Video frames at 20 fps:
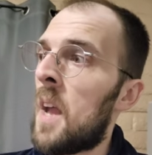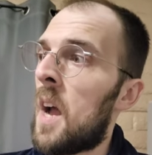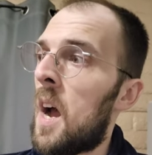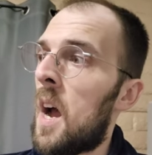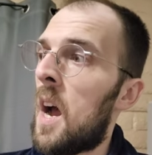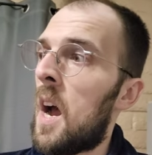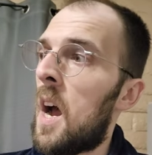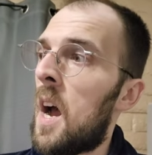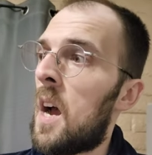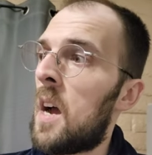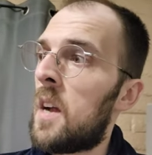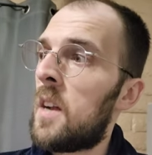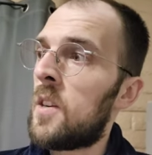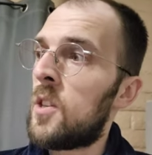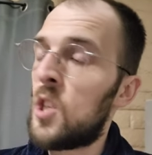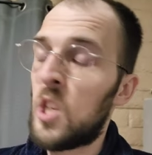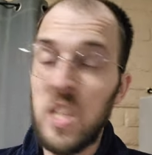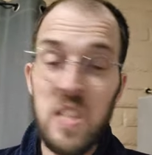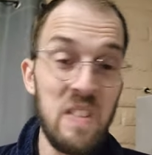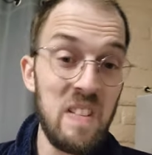Uh,
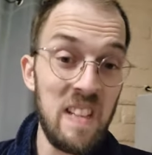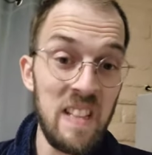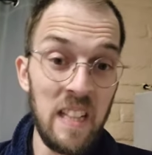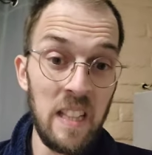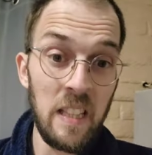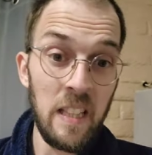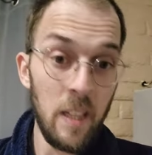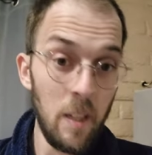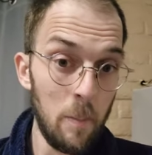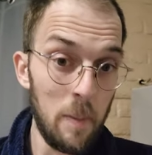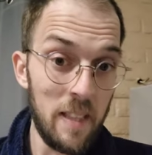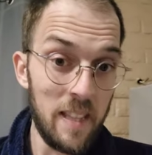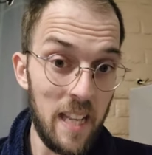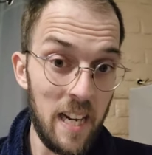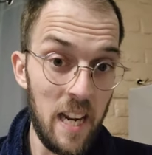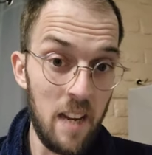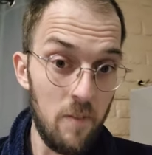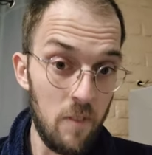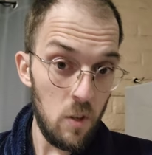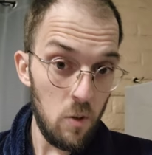just in the little bit
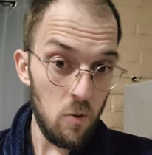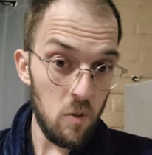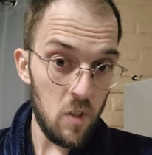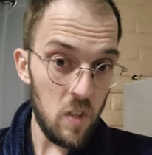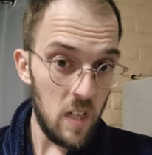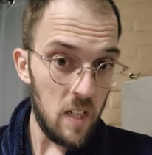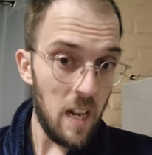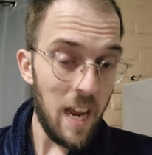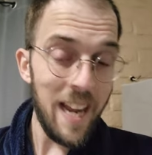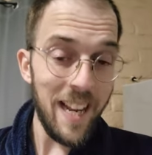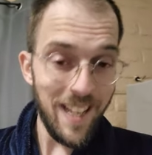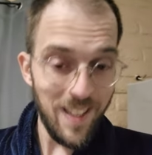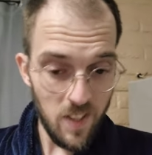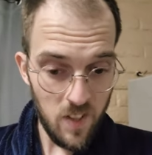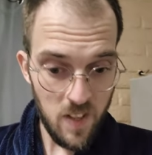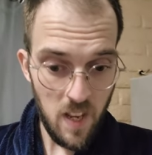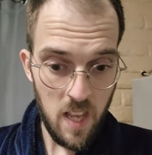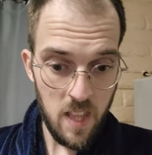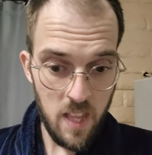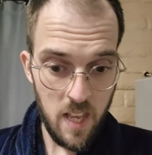that used it, I can
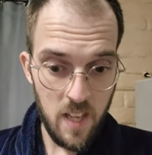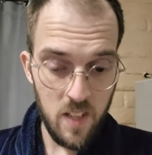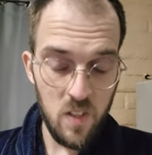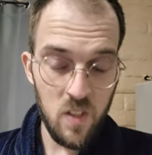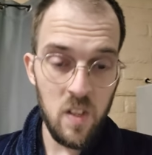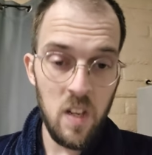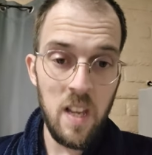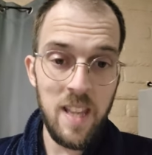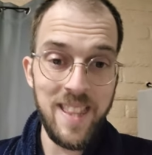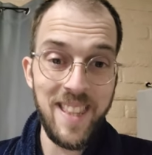say this.